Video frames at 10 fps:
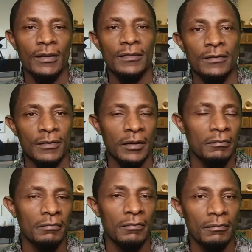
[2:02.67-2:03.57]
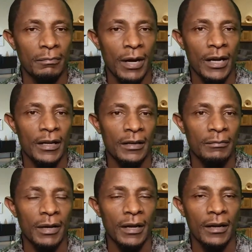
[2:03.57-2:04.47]
been back
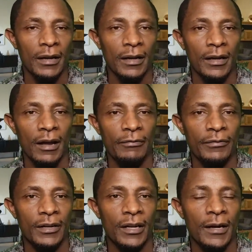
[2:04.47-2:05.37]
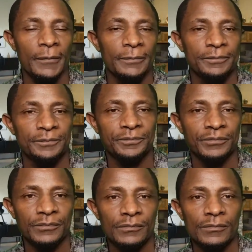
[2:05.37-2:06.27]
in Africa,
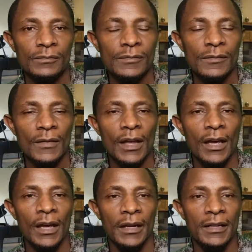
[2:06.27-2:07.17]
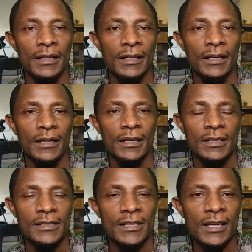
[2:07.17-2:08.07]
and
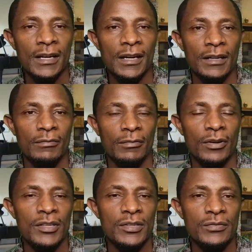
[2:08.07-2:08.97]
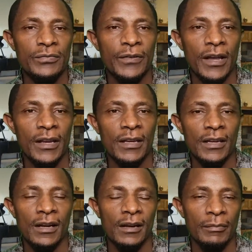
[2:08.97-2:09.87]
generally, what you find in
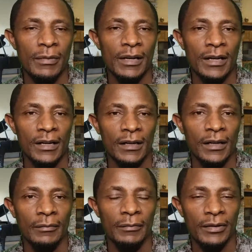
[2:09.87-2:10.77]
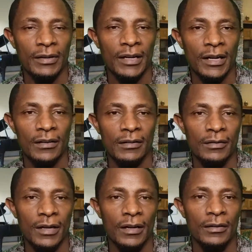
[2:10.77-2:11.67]
an American
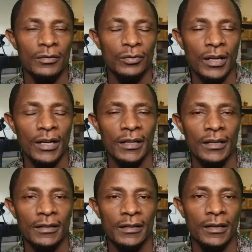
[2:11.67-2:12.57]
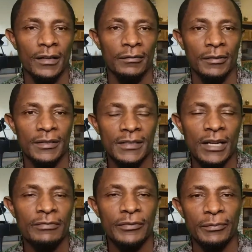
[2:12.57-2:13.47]
dwelling will start
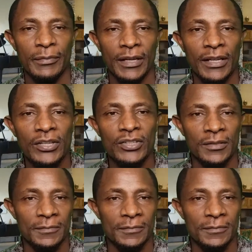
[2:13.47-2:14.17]
from the kitchen.